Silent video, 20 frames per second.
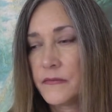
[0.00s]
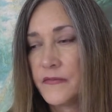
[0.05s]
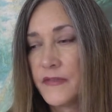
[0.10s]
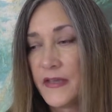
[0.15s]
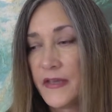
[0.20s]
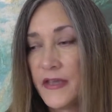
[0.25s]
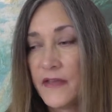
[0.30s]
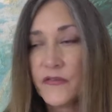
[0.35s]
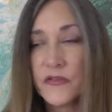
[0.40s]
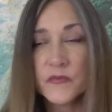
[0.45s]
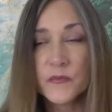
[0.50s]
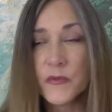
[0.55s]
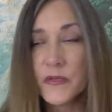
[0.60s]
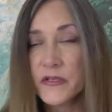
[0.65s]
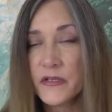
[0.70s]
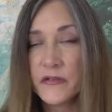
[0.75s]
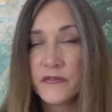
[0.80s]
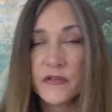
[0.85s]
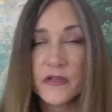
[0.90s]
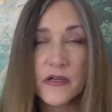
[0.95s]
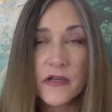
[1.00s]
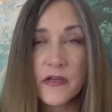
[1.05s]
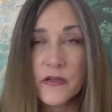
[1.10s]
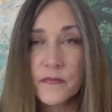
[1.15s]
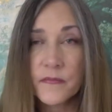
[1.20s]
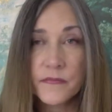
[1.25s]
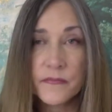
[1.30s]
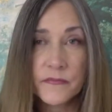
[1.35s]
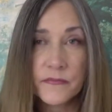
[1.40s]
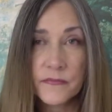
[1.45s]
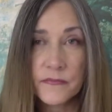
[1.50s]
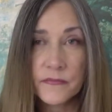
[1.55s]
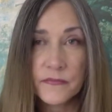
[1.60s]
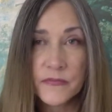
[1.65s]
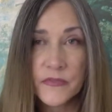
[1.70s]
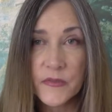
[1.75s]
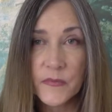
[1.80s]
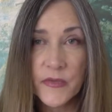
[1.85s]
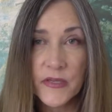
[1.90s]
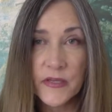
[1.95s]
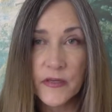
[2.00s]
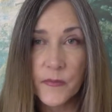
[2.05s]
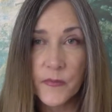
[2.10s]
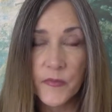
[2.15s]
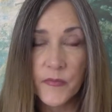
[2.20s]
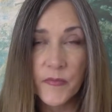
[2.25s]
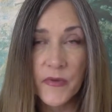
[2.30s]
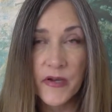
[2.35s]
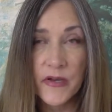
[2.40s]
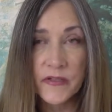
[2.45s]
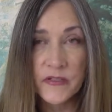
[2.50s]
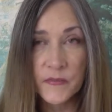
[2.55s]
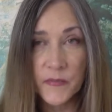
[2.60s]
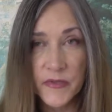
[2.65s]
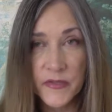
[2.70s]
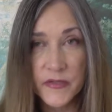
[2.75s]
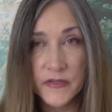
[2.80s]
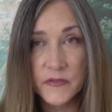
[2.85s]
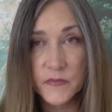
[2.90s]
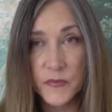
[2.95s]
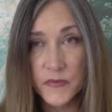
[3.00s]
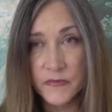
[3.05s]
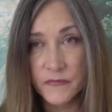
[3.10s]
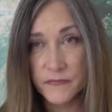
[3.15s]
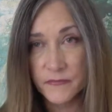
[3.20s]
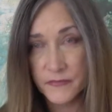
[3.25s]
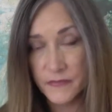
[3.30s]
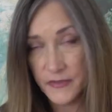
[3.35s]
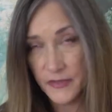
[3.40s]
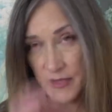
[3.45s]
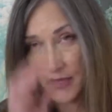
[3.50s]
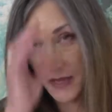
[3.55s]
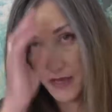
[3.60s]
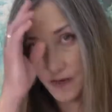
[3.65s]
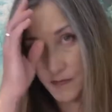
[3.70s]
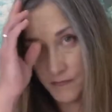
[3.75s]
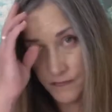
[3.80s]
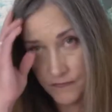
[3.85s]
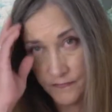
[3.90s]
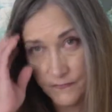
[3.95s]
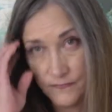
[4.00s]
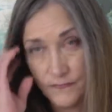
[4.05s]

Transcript: gave us plenty of time to make up our minds. My husband came,